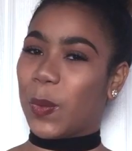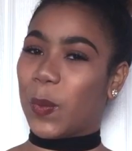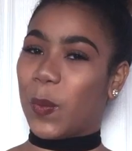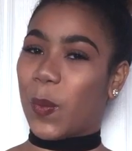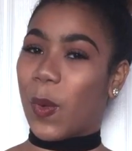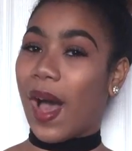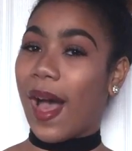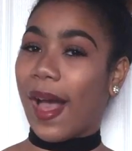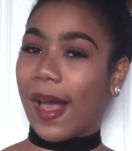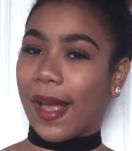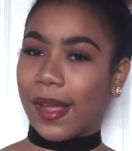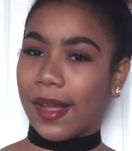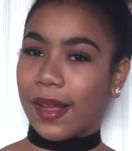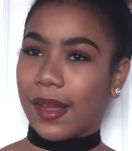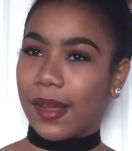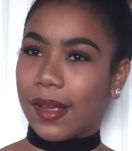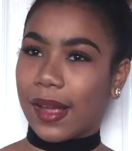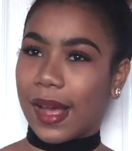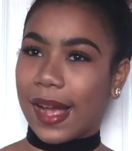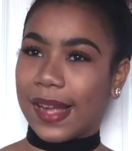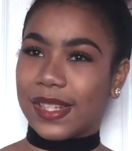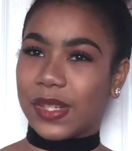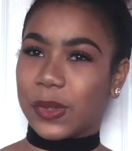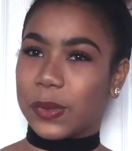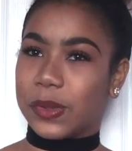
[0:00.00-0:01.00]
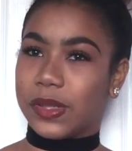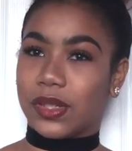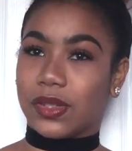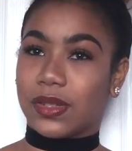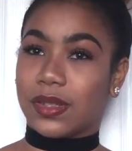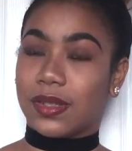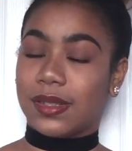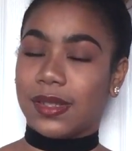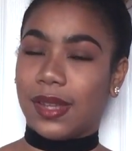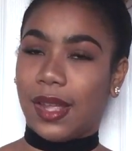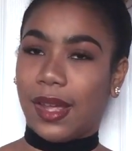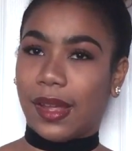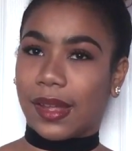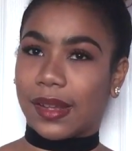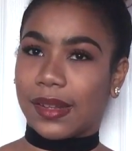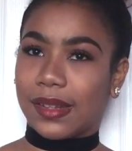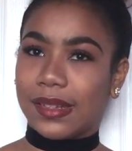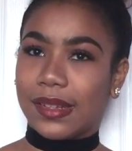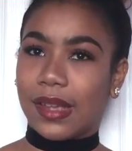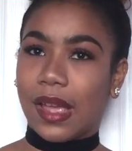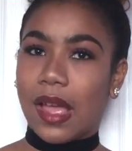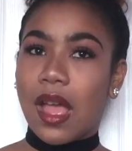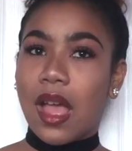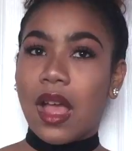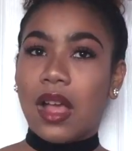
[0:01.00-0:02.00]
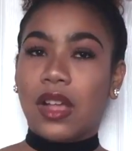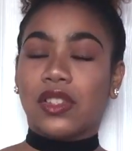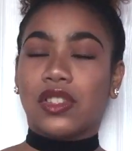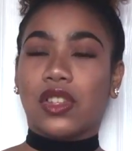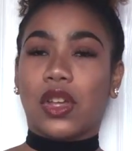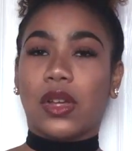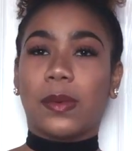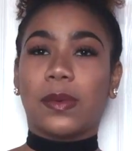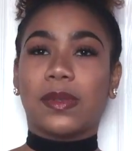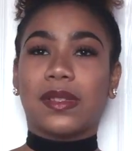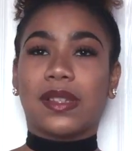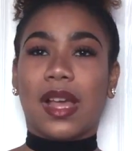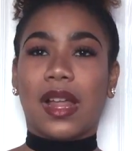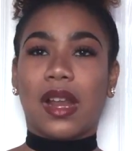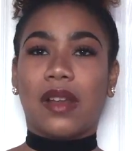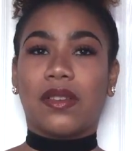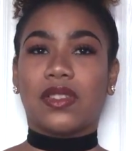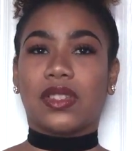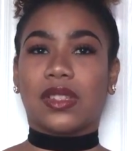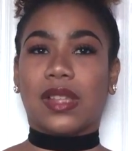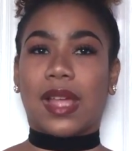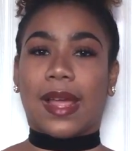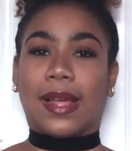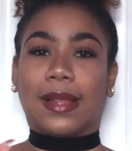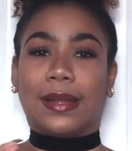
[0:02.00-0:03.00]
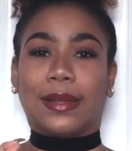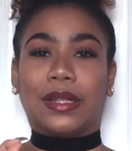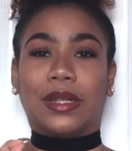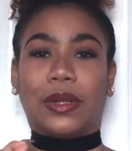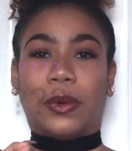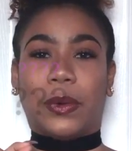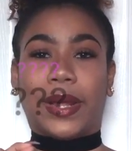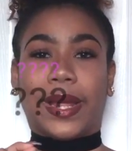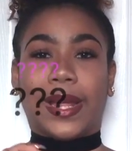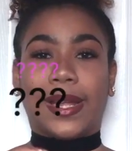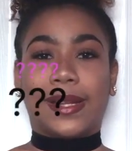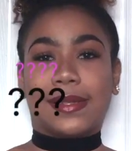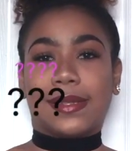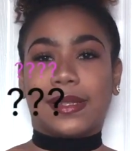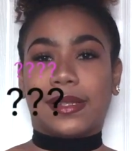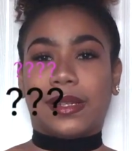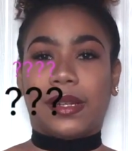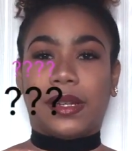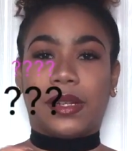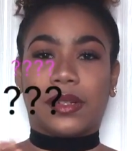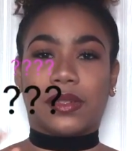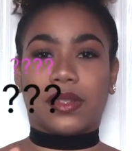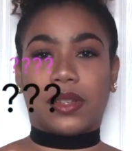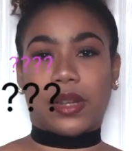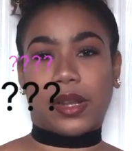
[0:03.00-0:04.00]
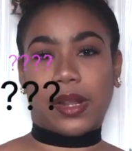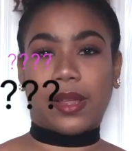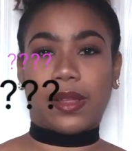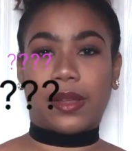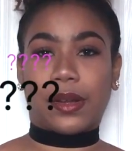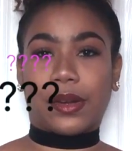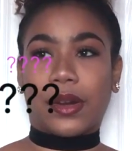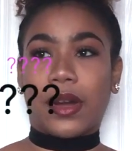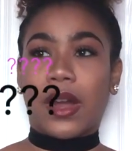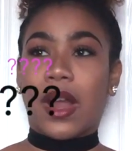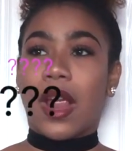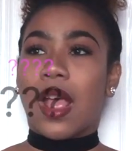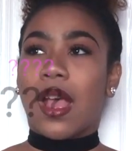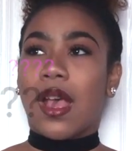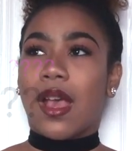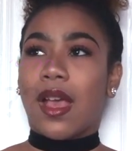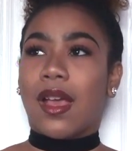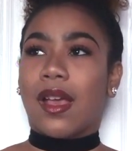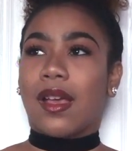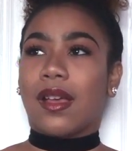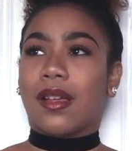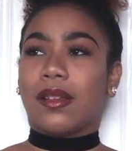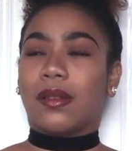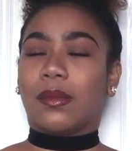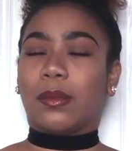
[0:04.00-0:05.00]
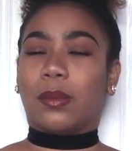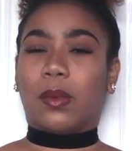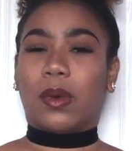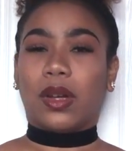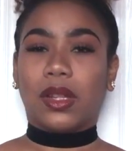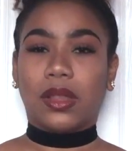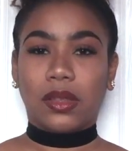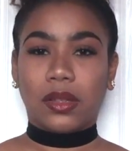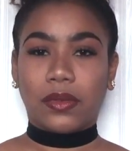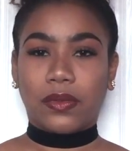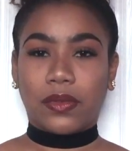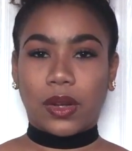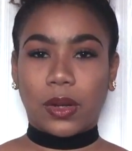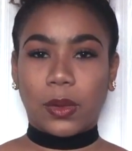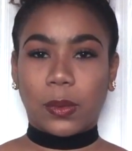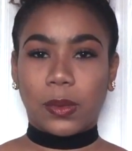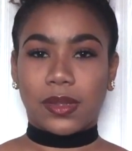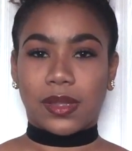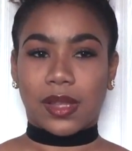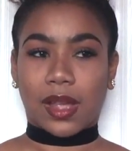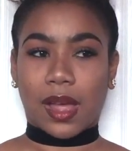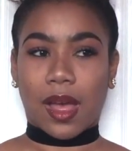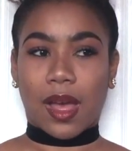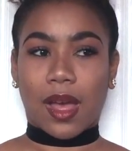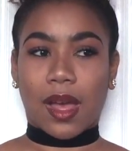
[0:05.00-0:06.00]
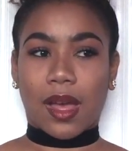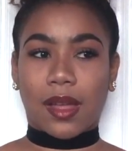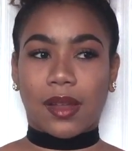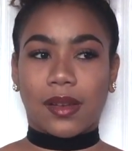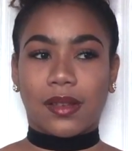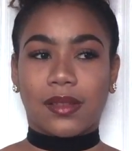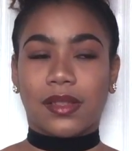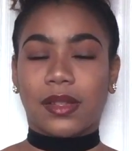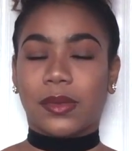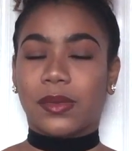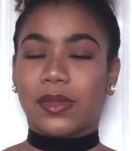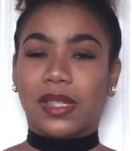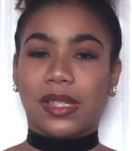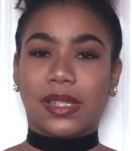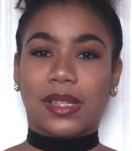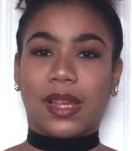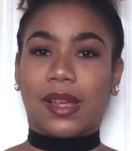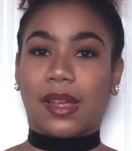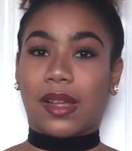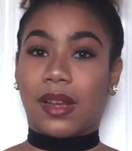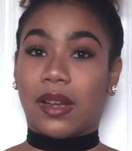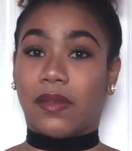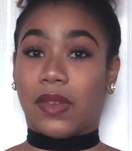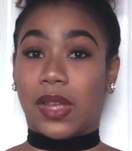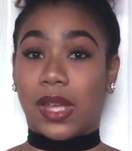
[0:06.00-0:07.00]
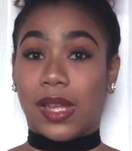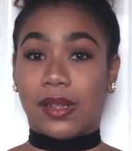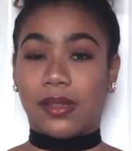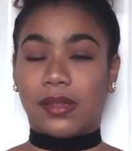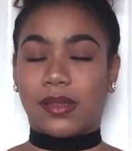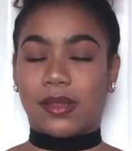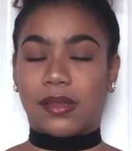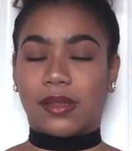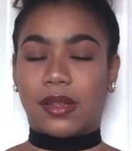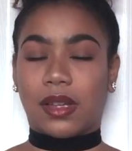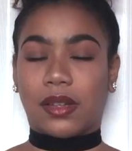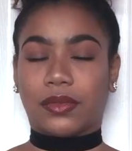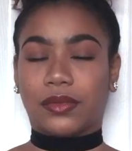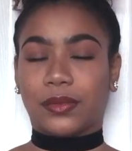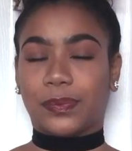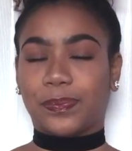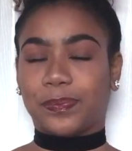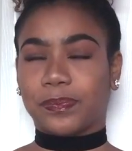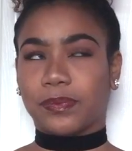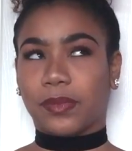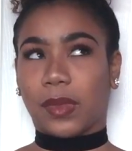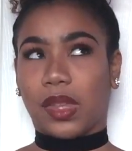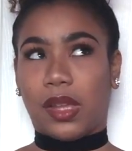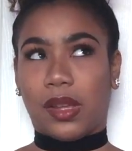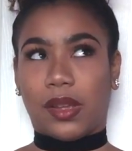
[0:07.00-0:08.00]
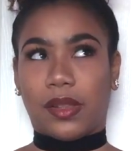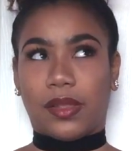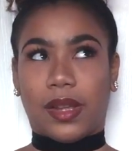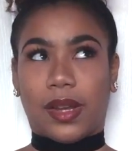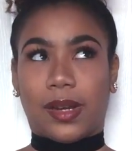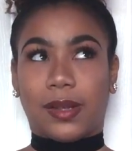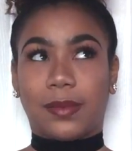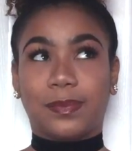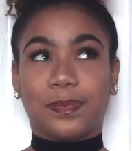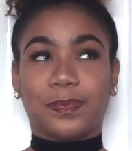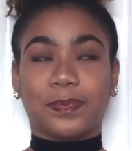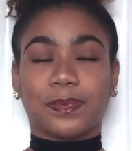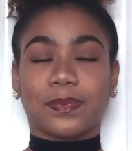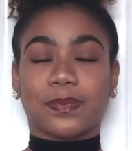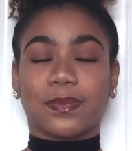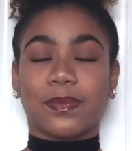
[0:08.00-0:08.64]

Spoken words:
Why? I don't understand. So it was kind of just like little hints and here and here. What the fuck was that? There was just like kind of hints and stuff here and there.